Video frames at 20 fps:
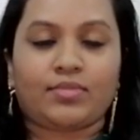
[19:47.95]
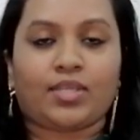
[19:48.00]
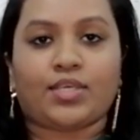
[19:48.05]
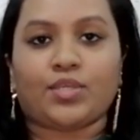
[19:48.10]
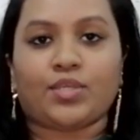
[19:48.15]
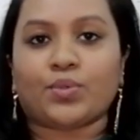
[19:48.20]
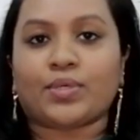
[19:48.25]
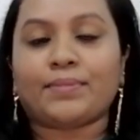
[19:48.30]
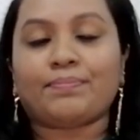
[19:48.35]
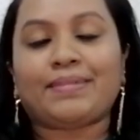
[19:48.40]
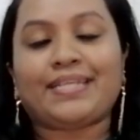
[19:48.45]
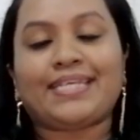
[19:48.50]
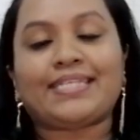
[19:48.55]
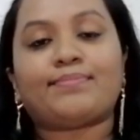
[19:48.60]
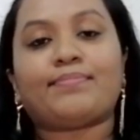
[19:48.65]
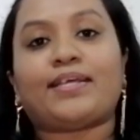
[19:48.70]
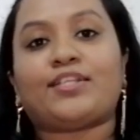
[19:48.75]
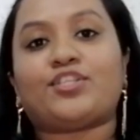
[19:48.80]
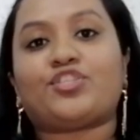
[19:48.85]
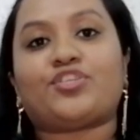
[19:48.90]
you can please
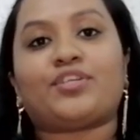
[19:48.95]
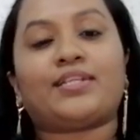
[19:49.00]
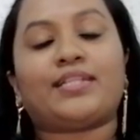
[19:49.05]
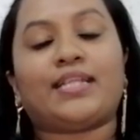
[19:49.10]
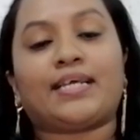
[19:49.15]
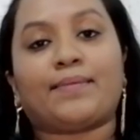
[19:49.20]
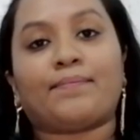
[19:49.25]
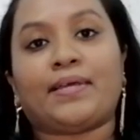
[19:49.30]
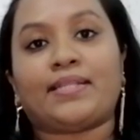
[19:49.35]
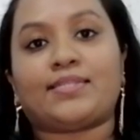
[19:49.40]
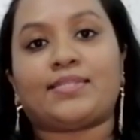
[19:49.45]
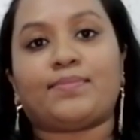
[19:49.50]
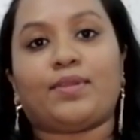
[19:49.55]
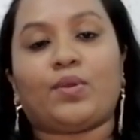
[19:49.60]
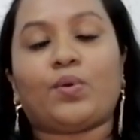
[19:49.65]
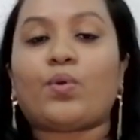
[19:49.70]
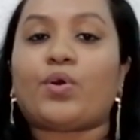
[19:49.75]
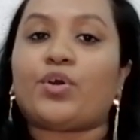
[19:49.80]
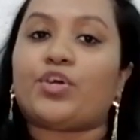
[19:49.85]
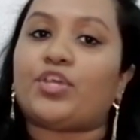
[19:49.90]
mention it in the comments
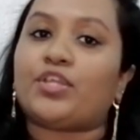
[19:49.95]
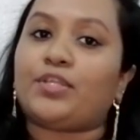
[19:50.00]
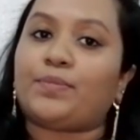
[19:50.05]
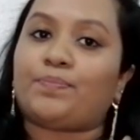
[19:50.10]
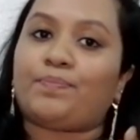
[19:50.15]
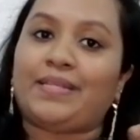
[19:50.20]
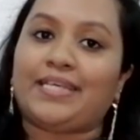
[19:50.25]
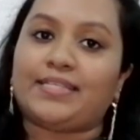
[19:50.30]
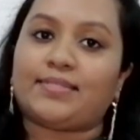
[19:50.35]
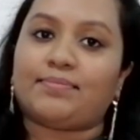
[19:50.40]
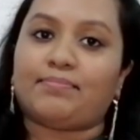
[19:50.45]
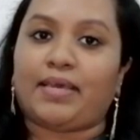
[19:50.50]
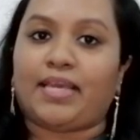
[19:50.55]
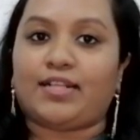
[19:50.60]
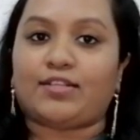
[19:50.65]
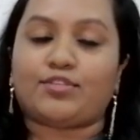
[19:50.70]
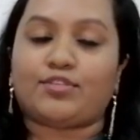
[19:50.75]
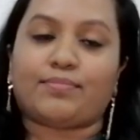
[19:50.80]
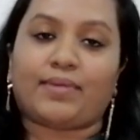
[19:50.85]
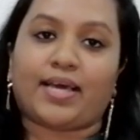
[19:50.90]
below, or can you please
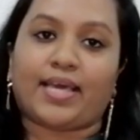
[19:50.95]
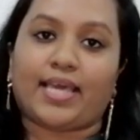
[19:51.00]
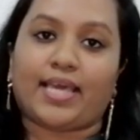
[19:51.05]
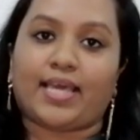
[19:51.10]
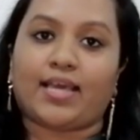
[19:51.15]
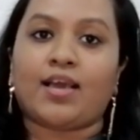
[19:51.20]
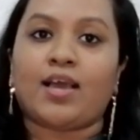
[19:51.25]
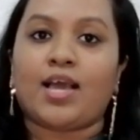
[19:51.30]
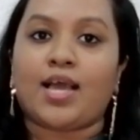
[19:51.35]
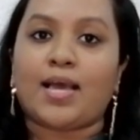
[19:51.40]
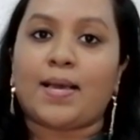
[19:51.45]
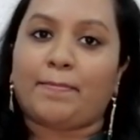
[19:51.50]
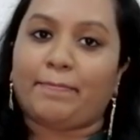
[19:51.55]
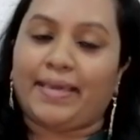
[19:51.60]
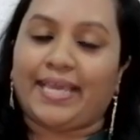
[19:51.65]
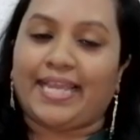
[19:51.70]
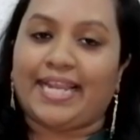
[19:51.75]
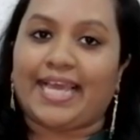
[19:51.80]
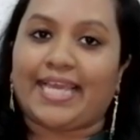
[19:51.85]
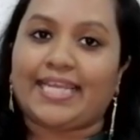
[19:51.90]
mail to my
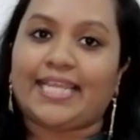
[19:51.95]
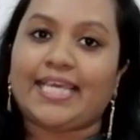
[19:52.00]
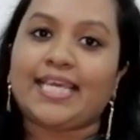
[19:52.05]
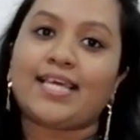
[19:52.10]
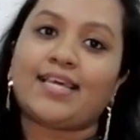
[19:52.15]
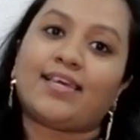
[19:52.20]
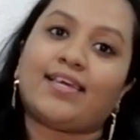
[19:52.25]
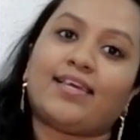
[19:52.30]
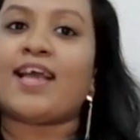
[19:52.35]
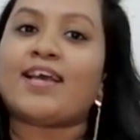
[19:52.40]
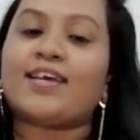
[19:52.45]
mail ID.